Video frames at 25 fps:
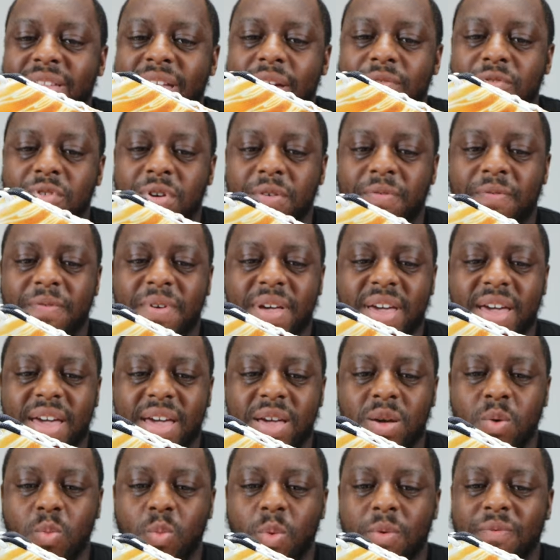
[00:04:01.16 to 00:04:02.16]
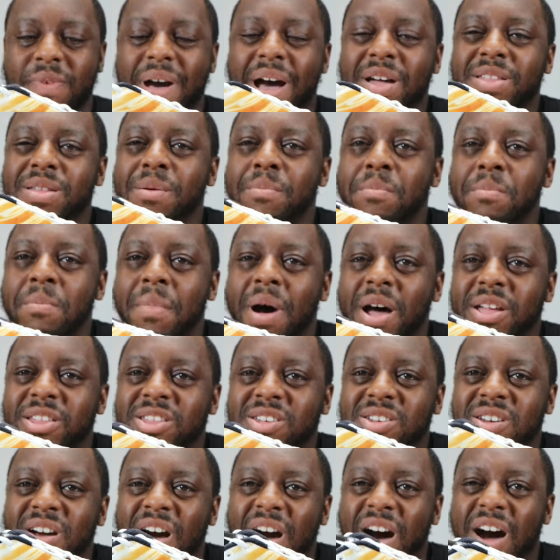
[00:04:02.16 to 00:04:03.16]
and everything, without the mud
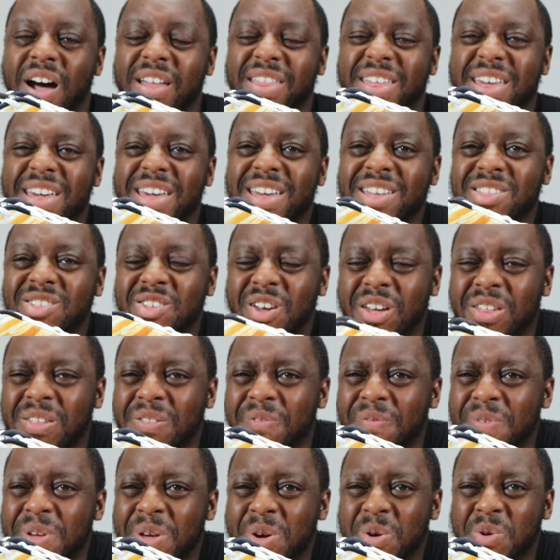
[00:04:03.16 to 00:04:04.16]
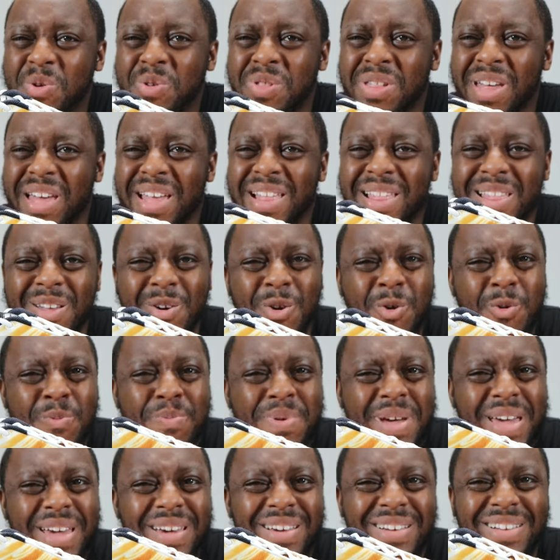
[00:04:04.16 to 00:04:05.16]
guard, it just feels a little
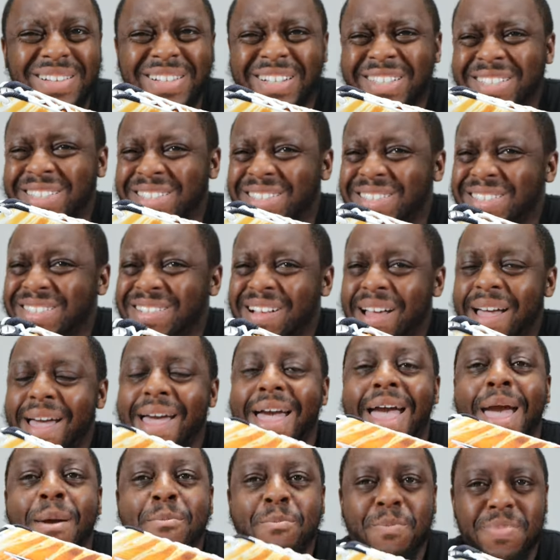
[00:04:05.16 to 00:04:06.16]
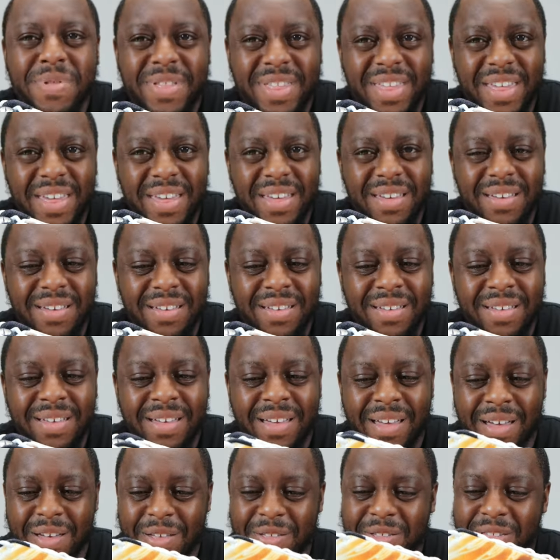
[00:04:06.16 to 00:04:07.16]
bit empty,
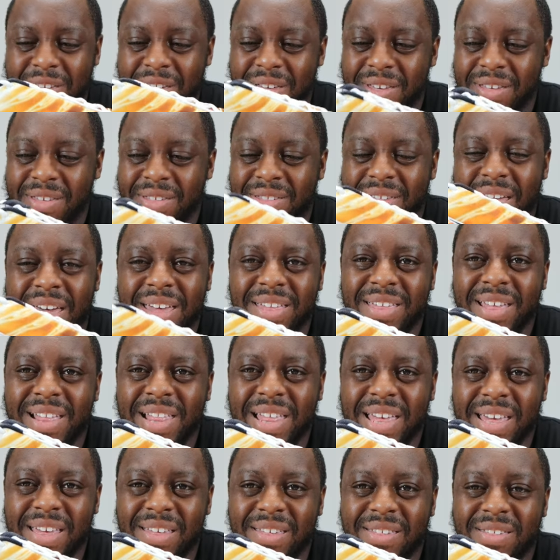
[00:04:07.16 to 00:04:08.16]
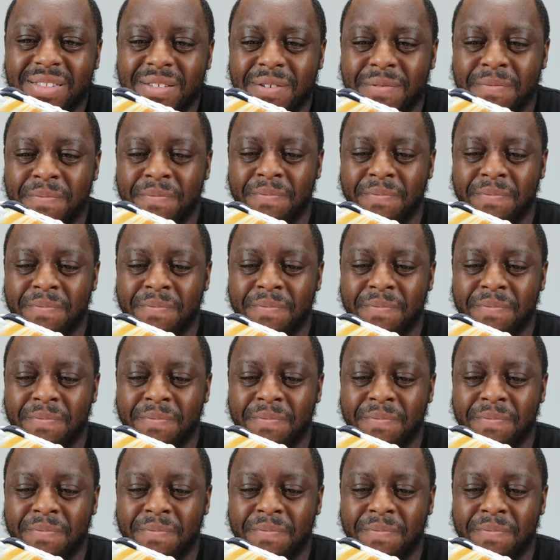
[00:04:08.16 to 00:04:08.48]
to say the least.